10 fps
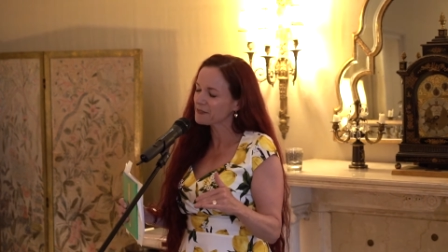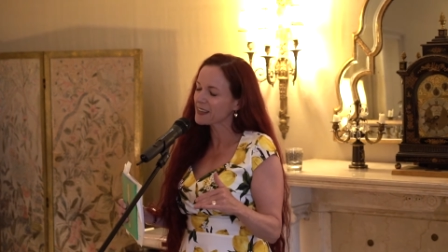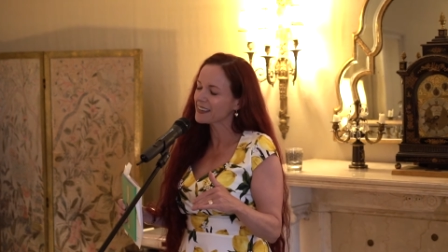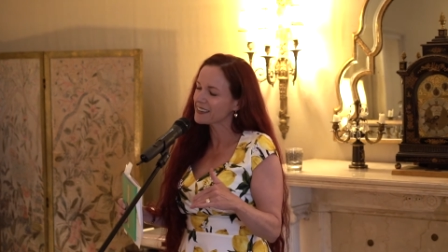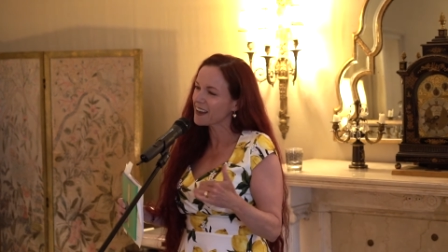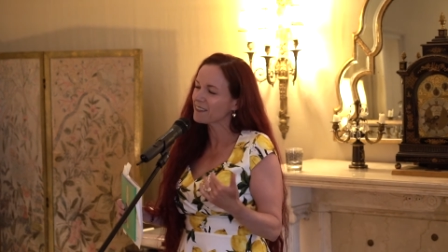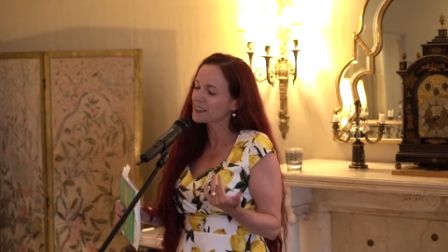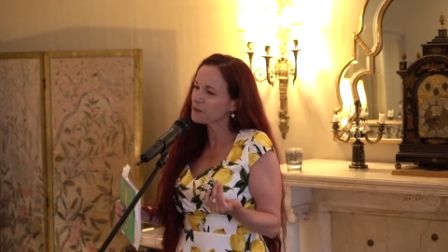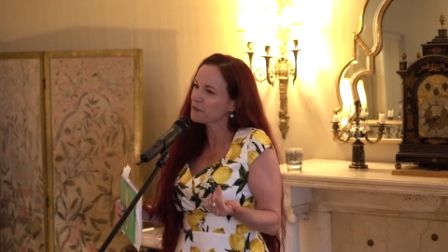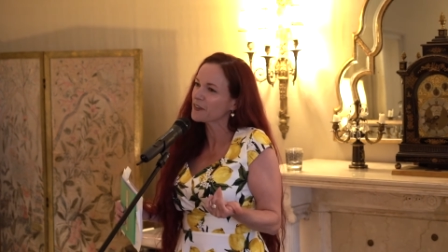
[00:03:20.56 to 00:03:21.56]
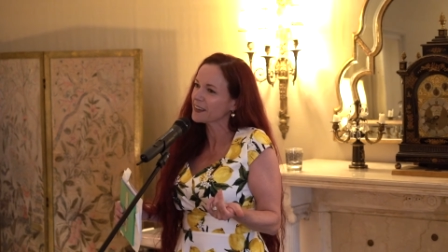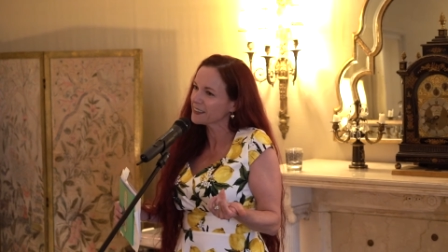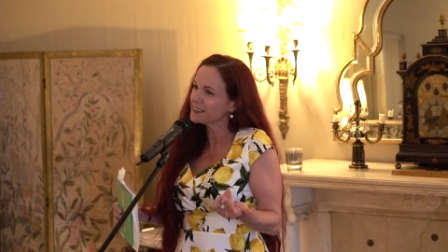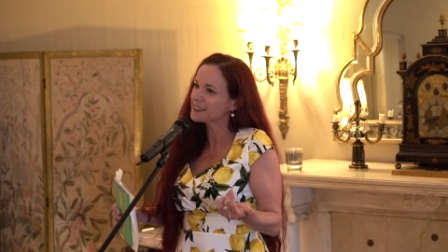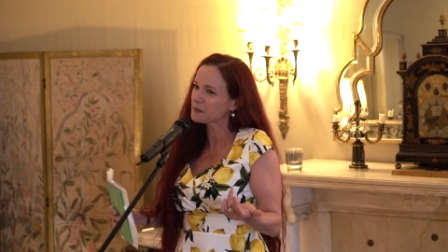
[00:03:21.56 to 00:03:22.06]
If that novel had
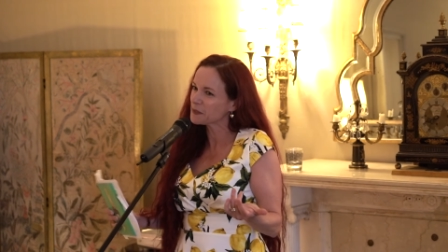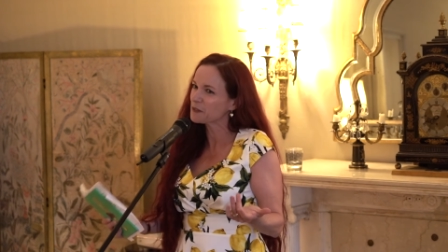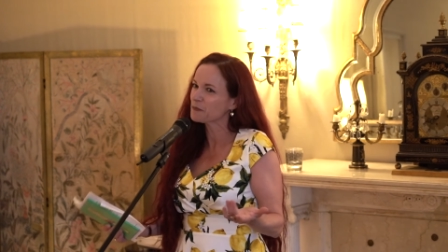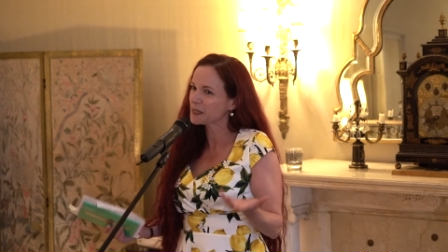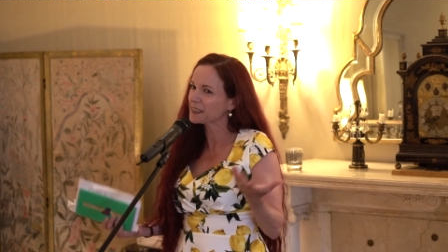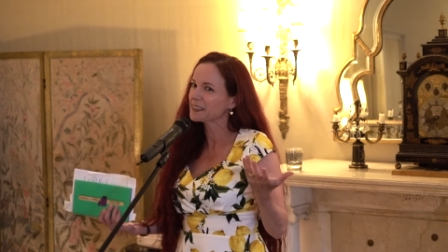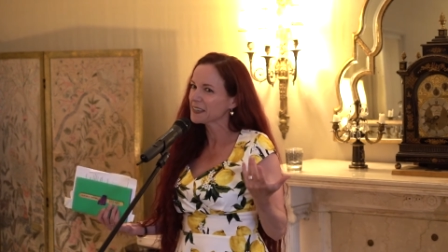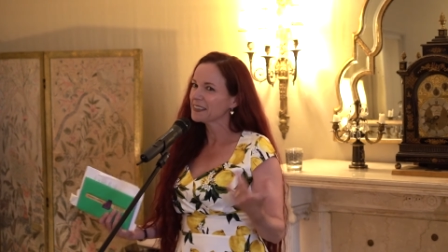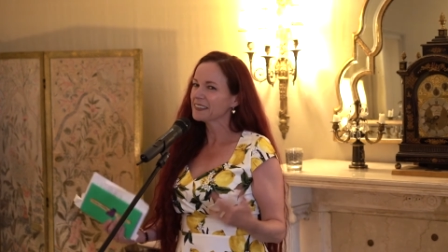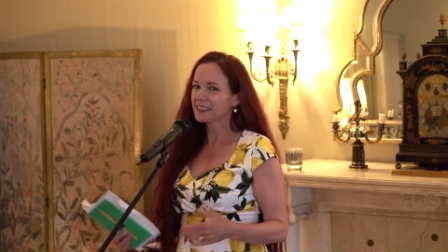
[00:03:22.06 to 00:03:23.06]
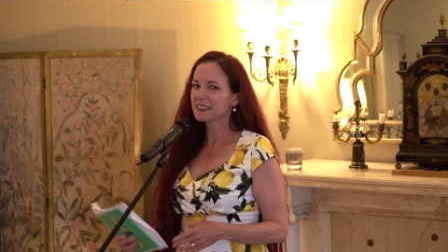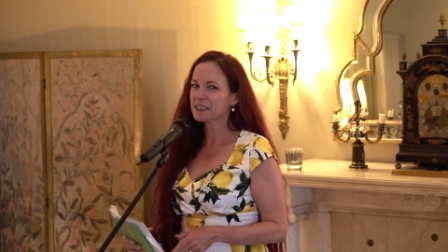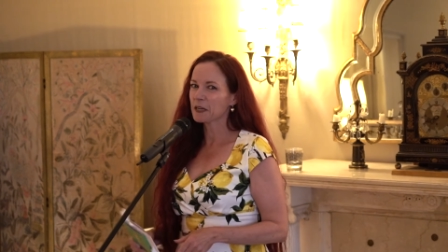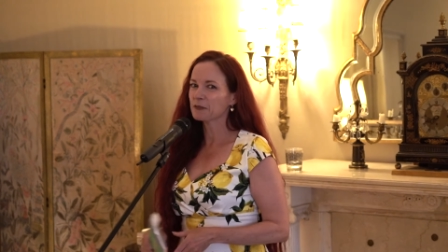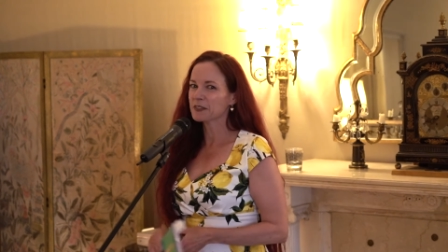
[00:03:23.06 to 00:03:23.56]
failed, it would have been a
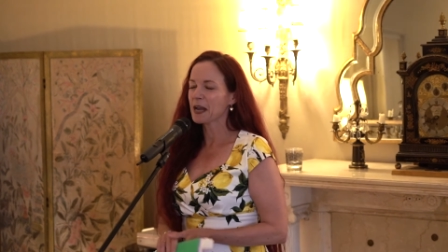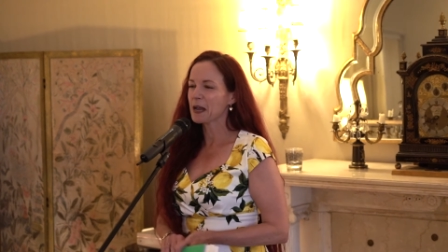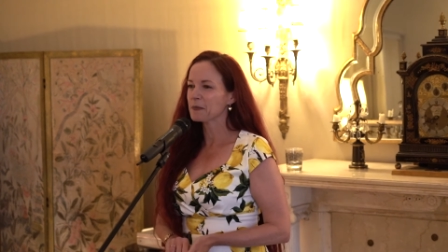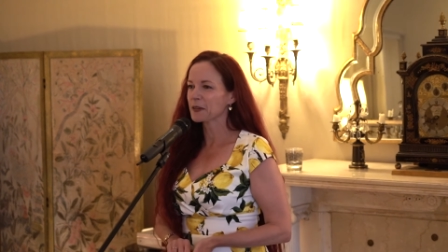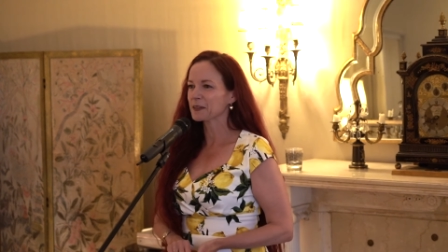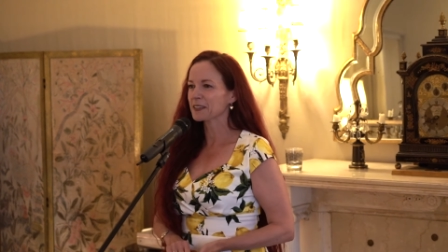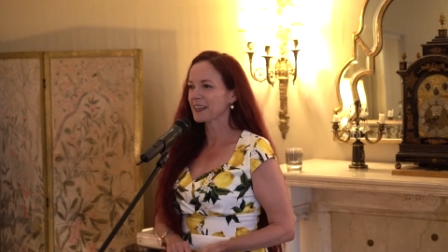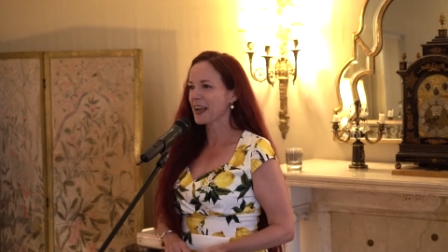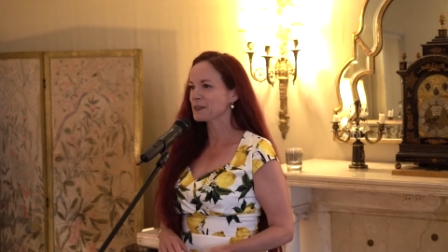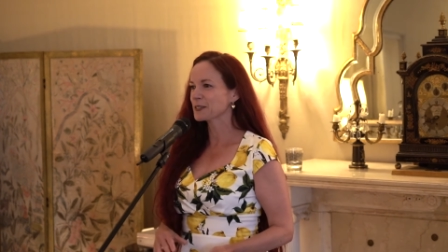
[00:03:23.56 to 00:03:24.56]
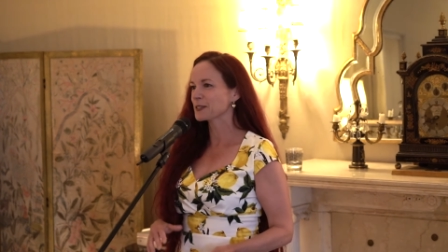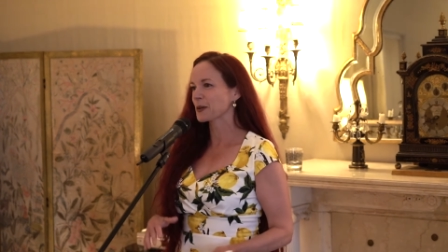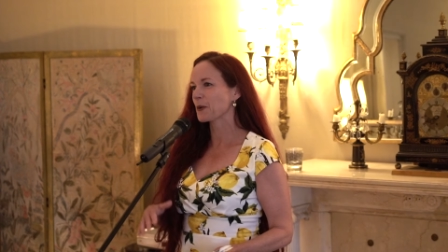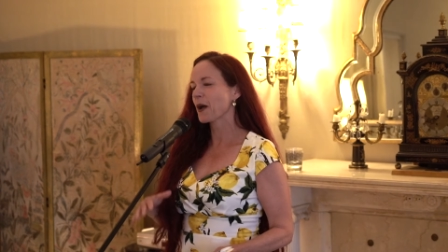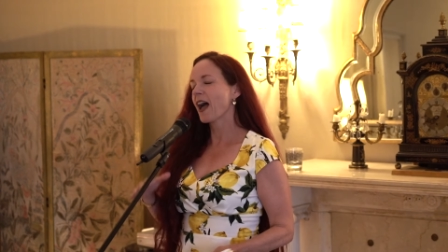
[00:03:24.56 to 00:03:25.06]
tough time in our little house.
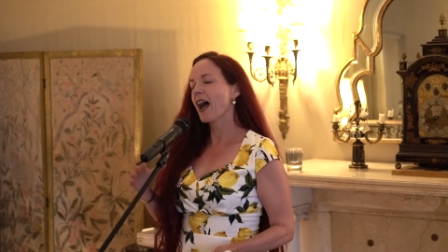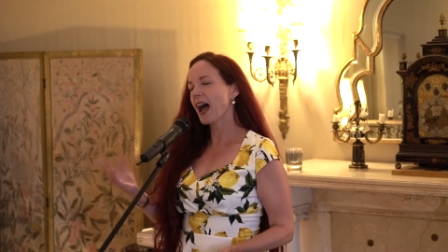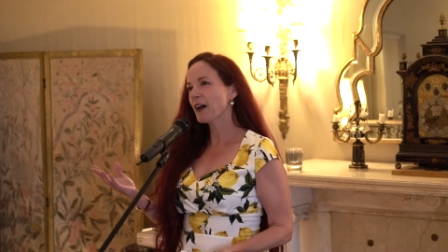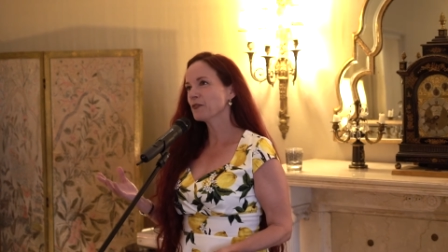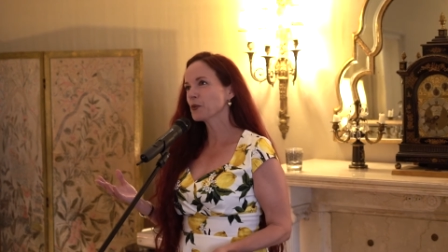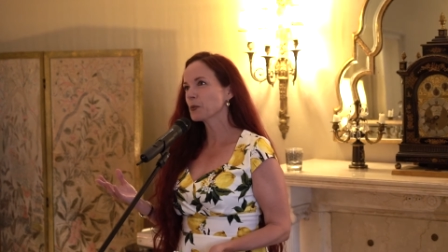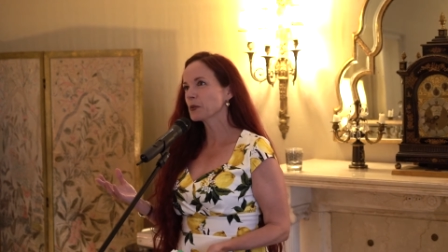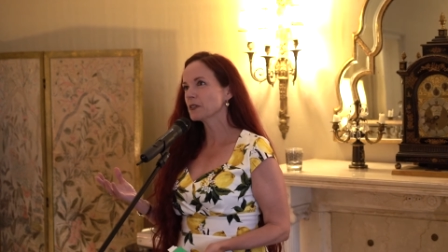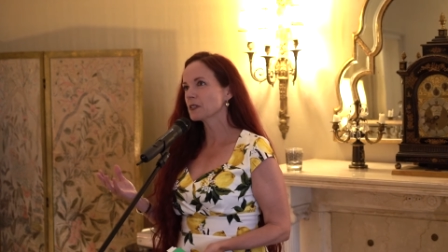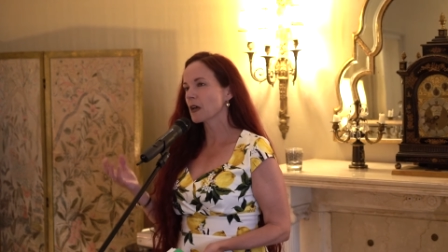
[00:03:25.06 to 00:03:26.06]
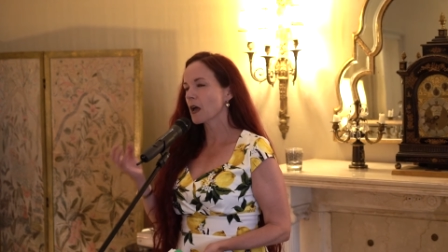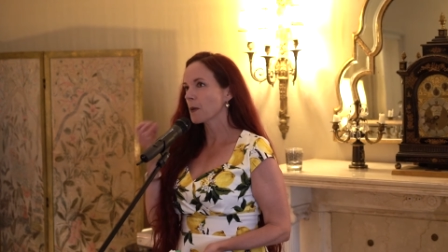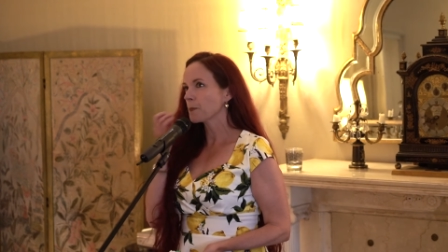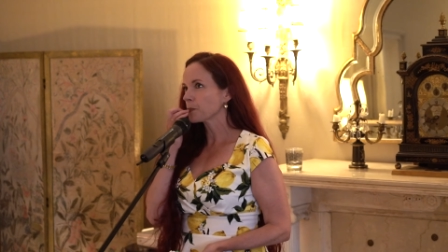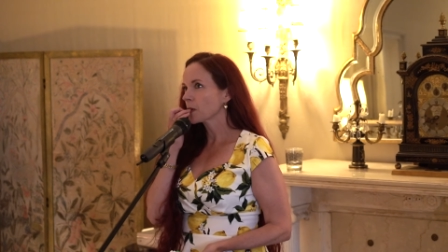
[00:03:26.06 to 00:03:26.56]
So afterwards,
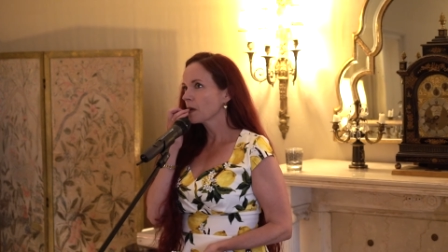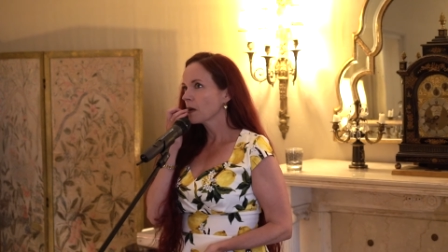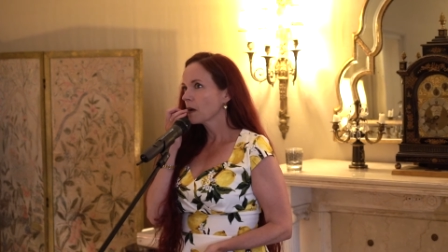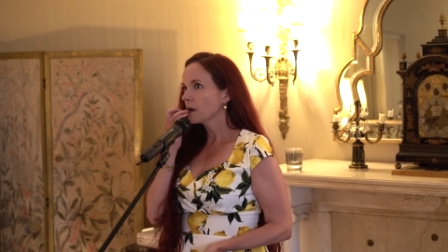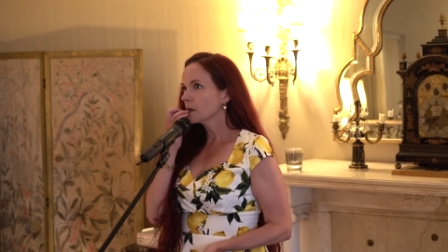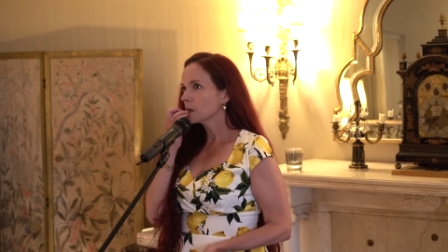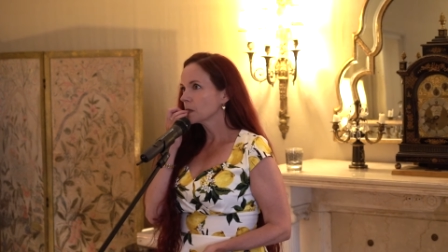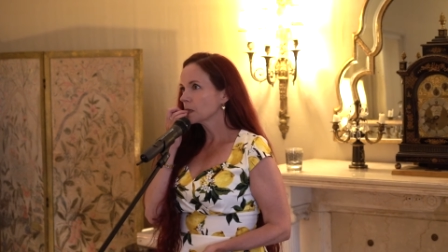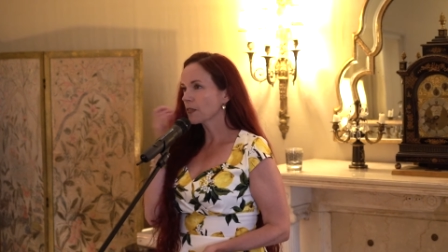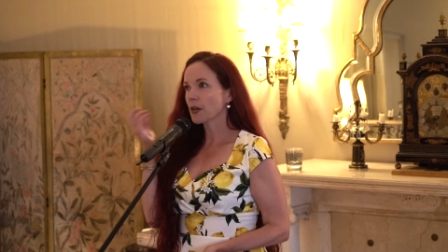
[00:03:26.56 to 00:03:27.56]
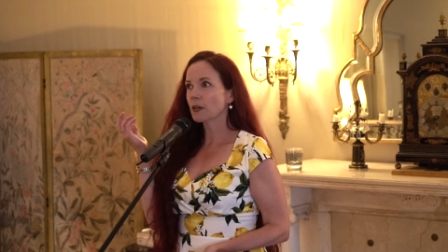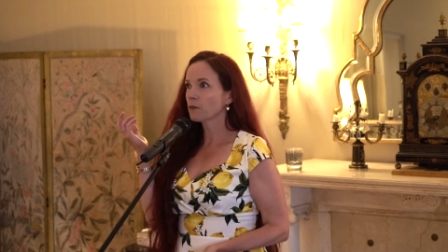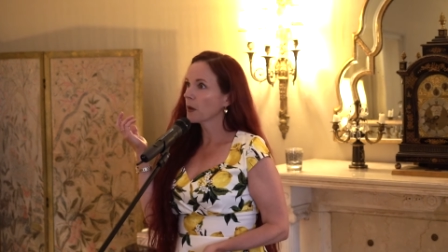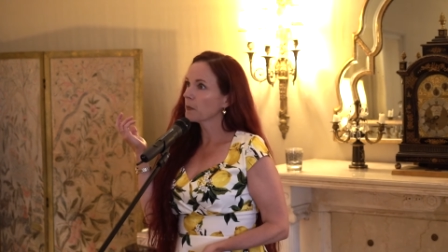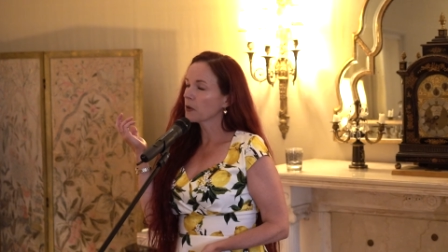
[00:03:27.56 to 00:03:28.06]
I thought I'd
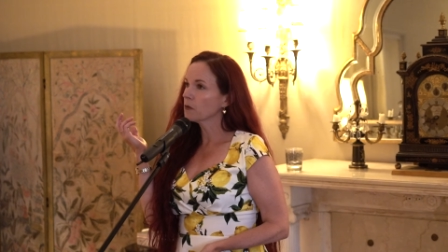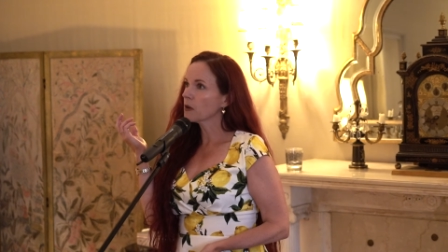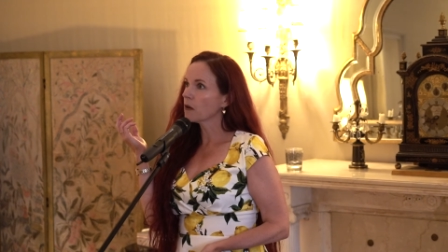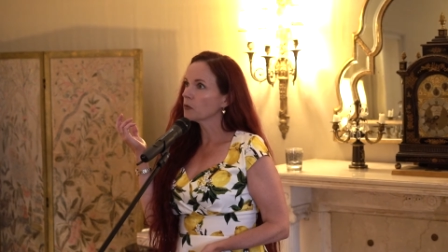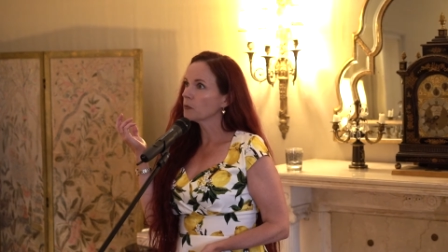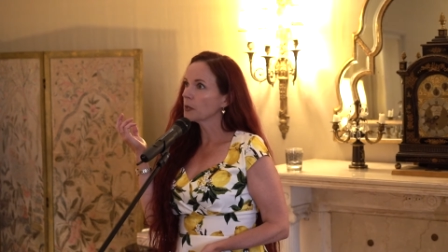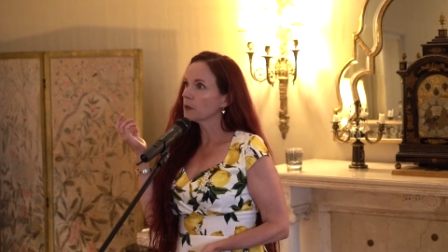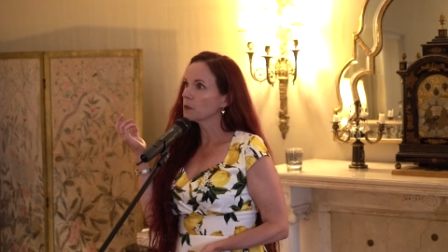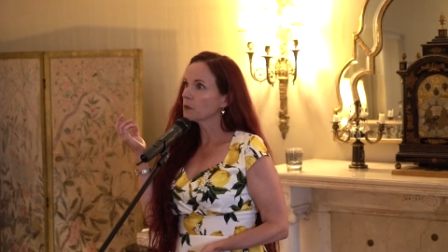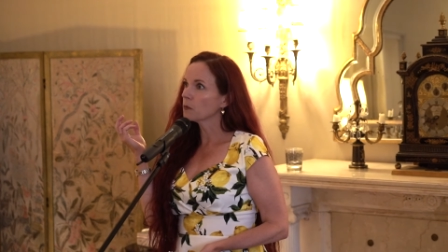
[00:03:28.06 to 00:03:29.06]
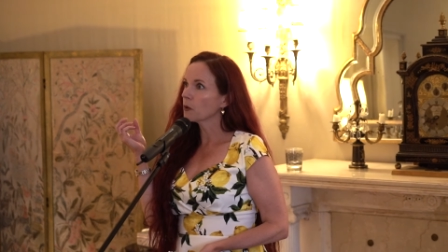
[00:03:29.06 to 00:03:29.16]
write my own novel, but